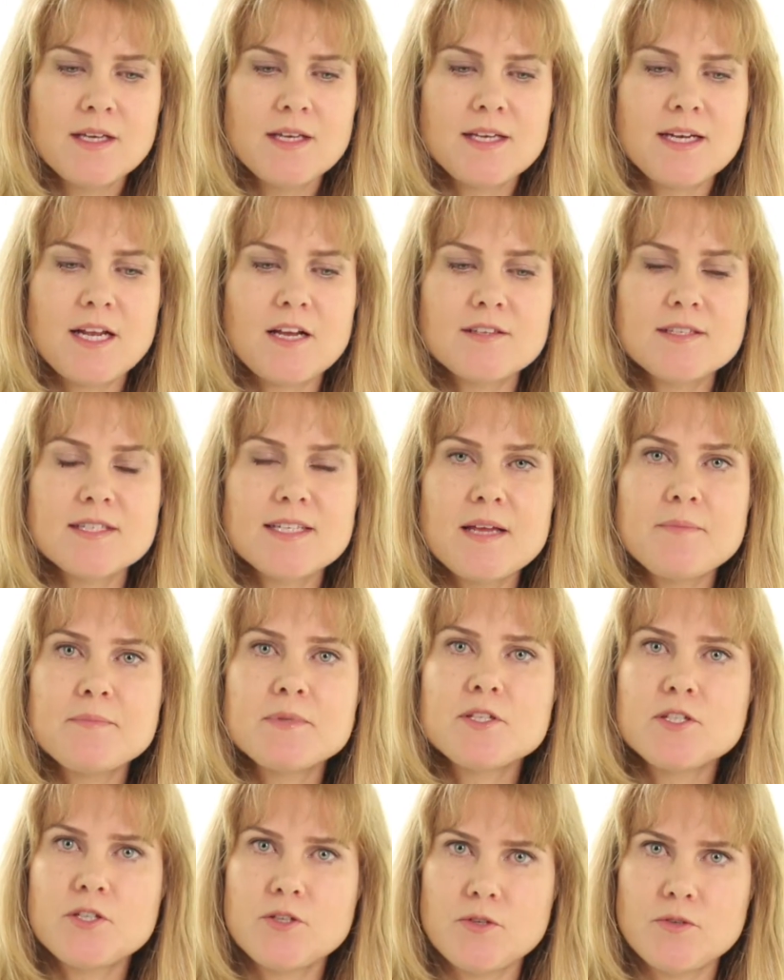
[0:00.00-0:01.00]
Now,
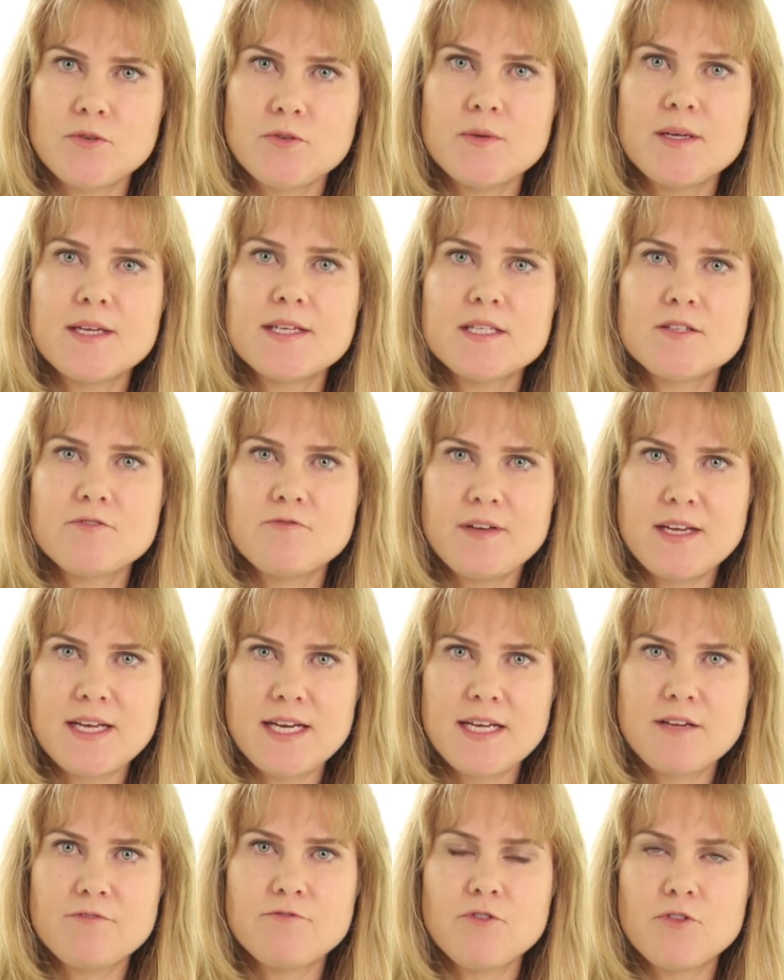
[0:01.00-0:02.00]
step 2 is
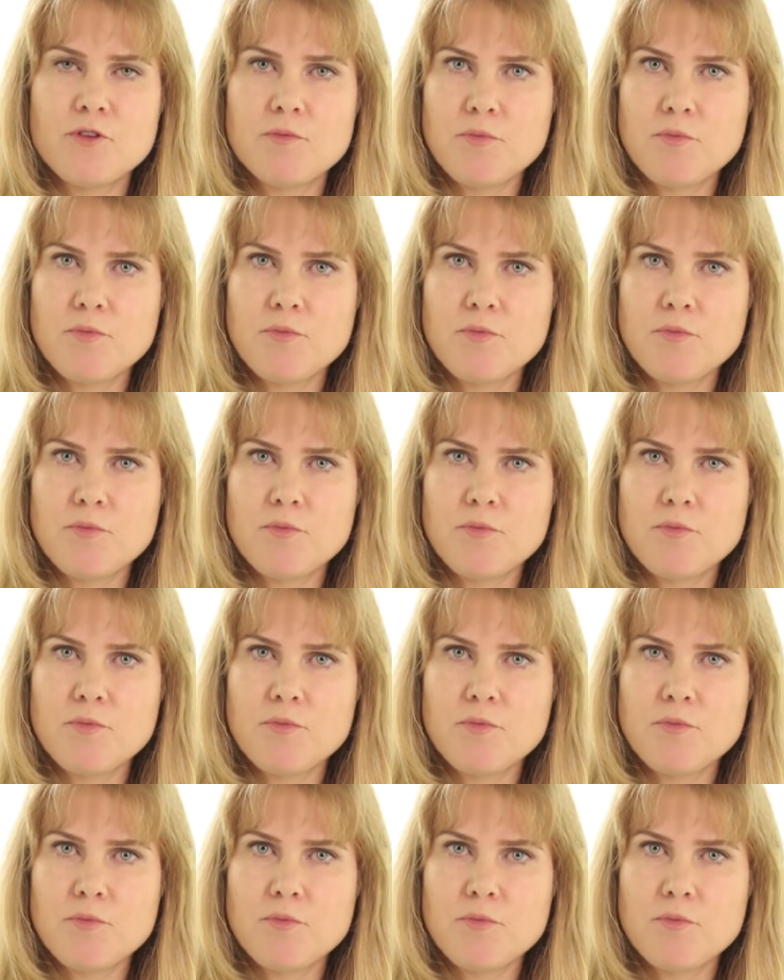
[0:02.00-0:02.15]
feeling for the